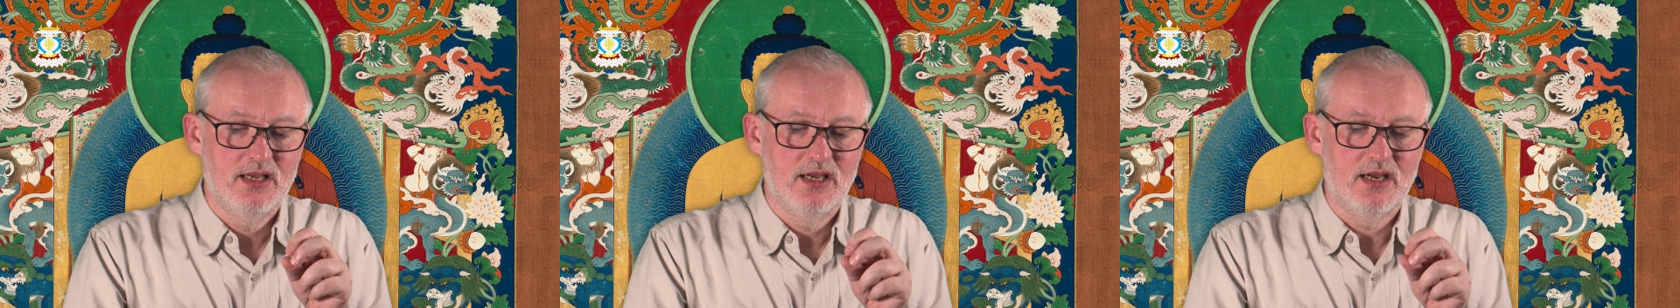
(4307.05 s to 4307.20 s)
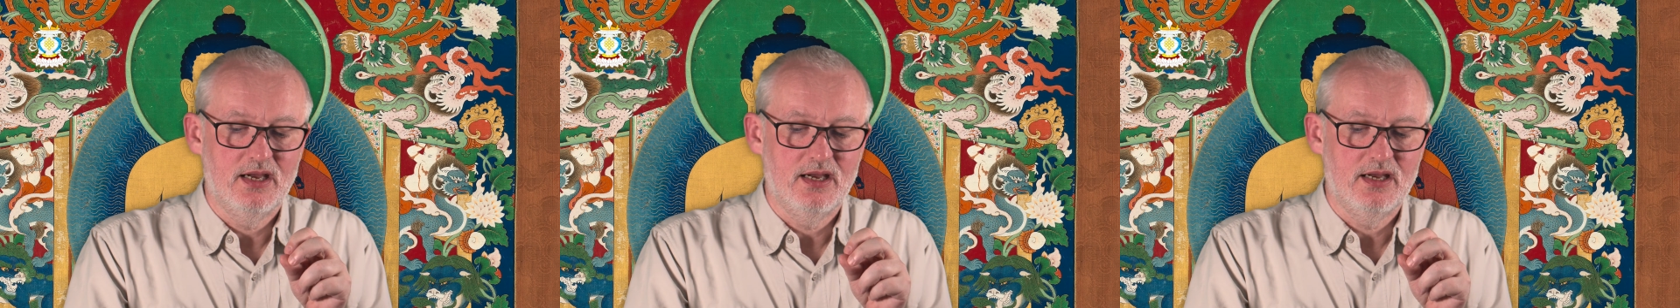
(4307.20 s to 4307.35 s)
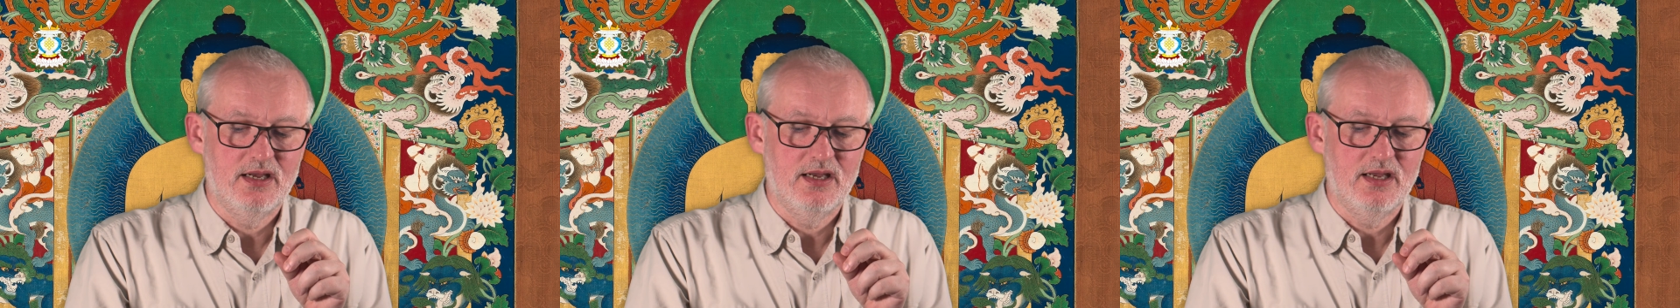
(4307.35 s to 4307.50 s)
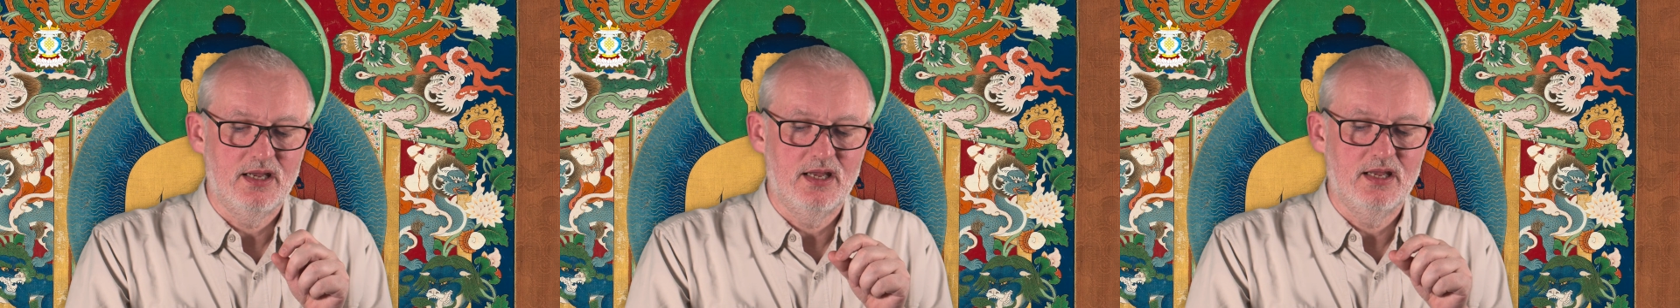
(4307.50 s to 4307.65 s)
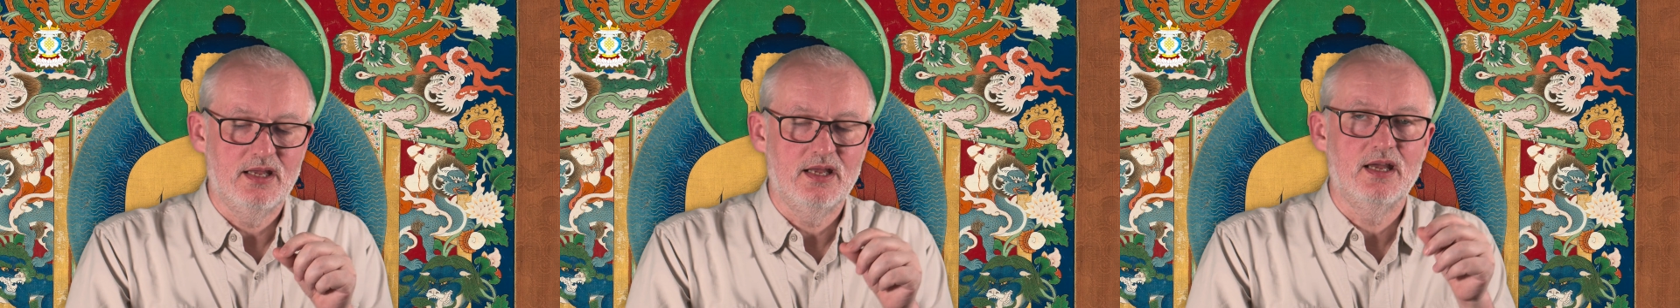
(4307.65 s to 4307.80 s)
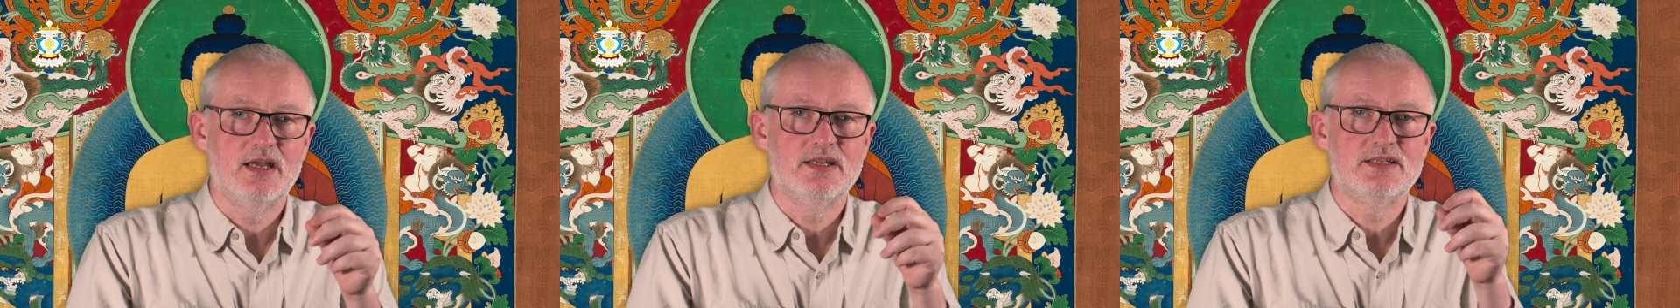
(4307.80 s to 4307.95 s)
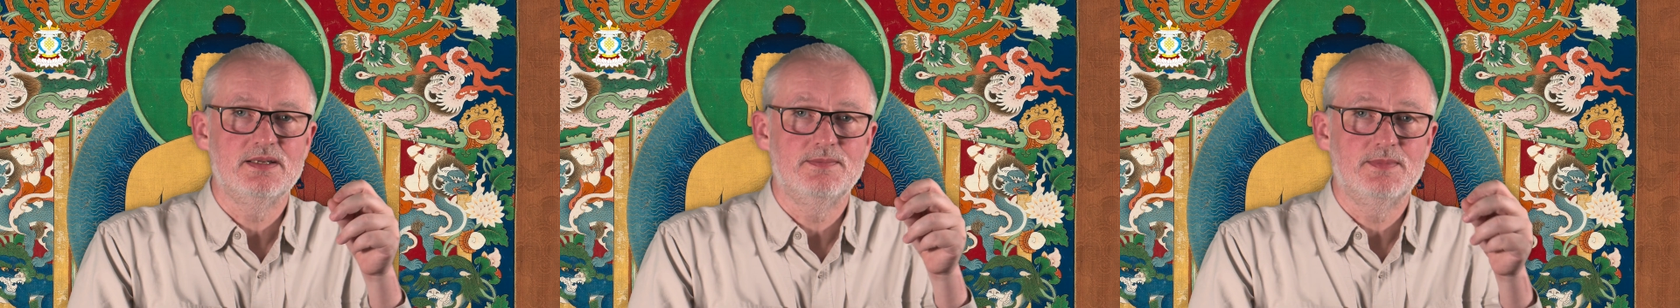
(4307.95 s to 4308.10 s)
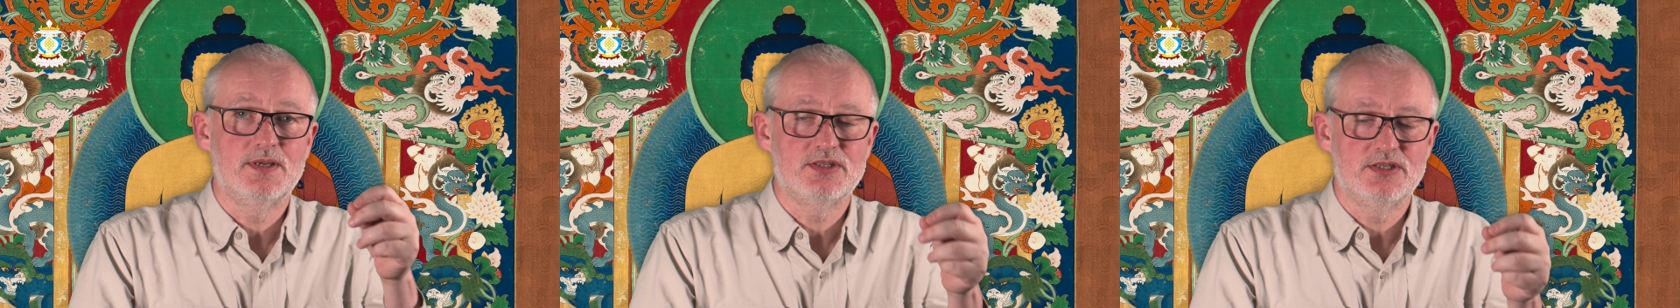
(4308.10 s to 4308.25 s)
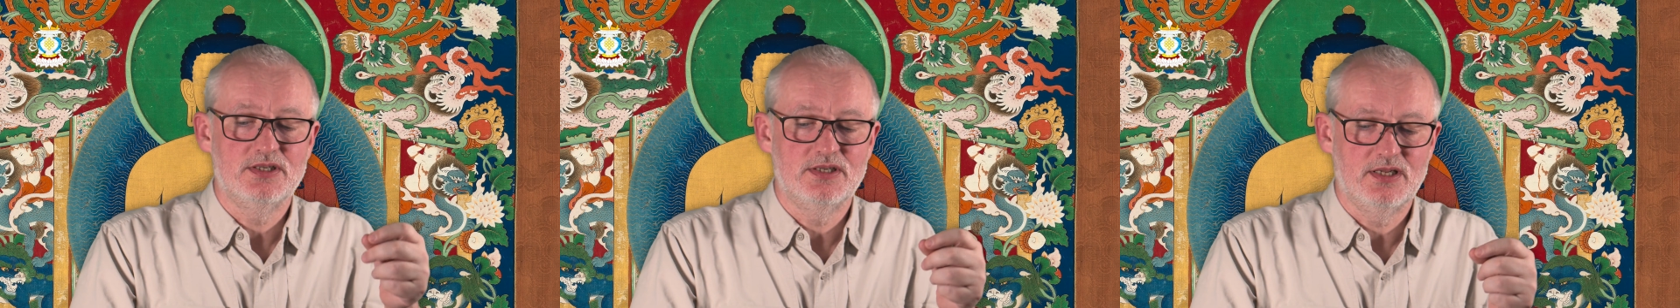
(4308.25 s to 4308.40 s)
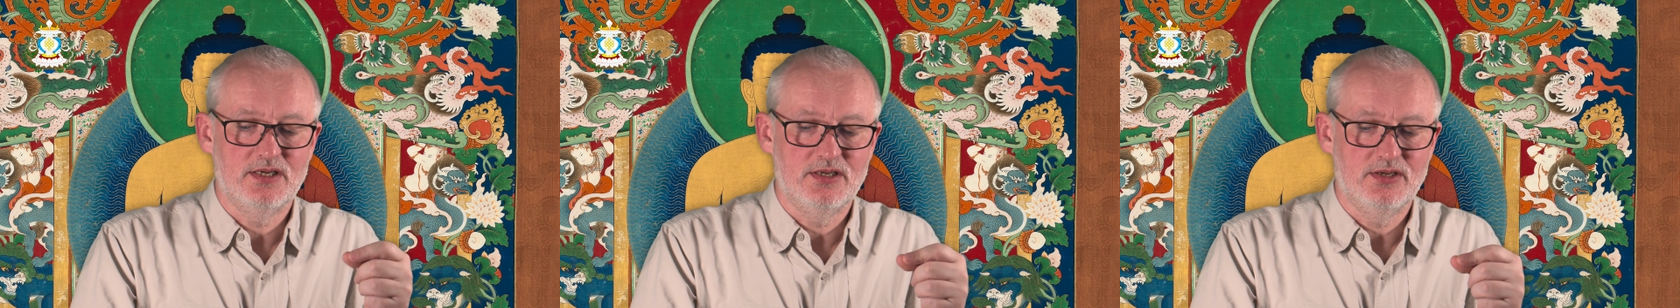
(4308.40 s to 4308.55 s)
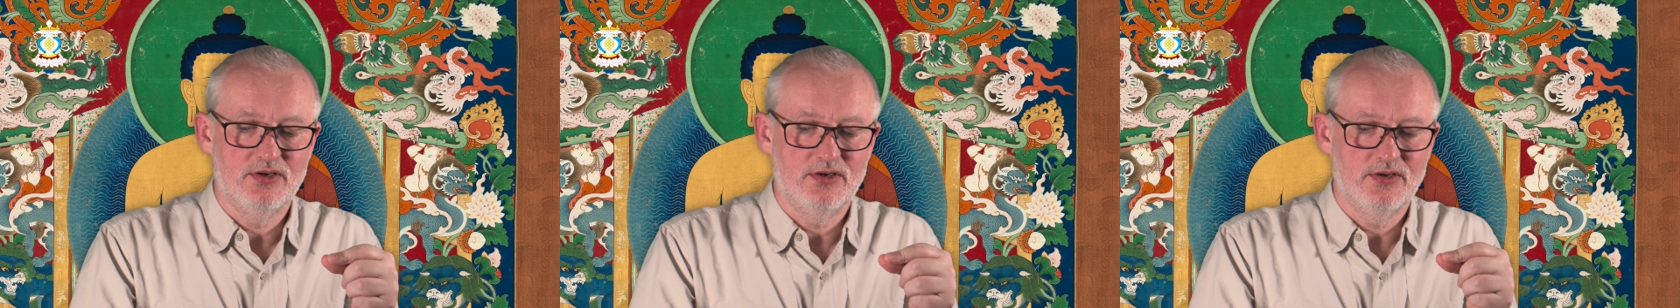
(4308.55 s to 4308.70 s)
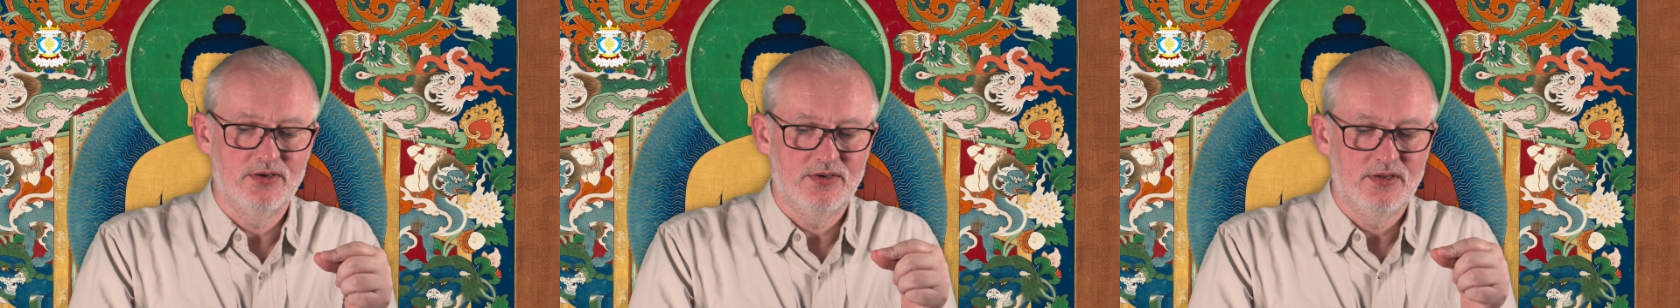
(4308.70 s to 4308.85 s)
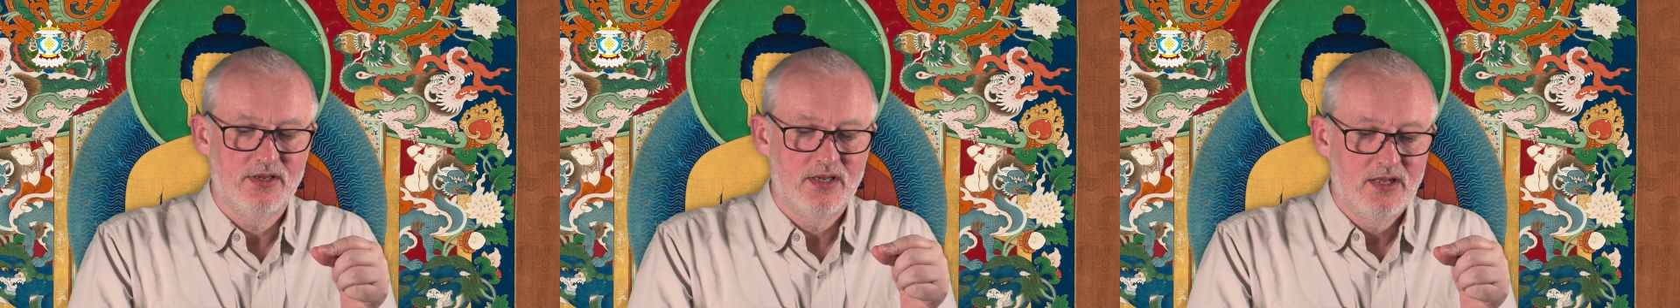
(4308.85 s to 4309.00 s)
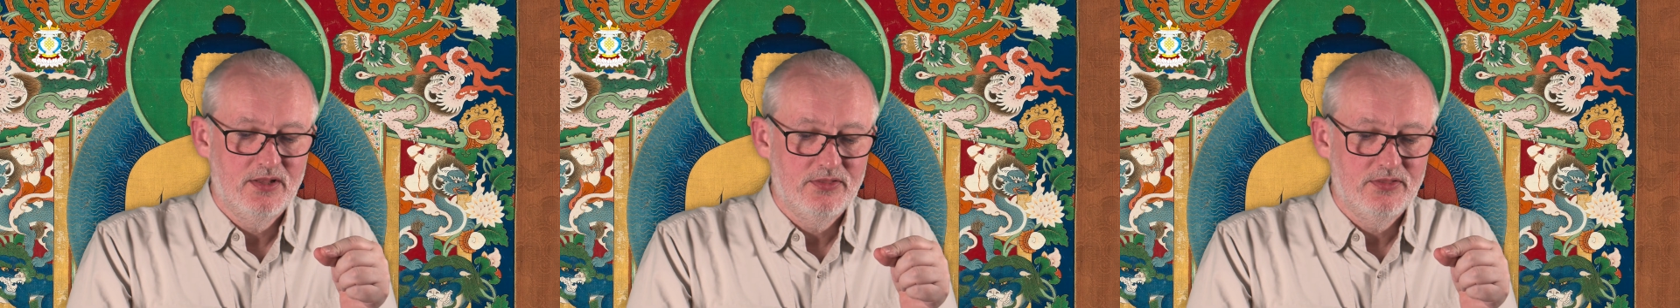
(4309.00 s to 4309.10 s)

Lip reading: as he mentioned earlier on,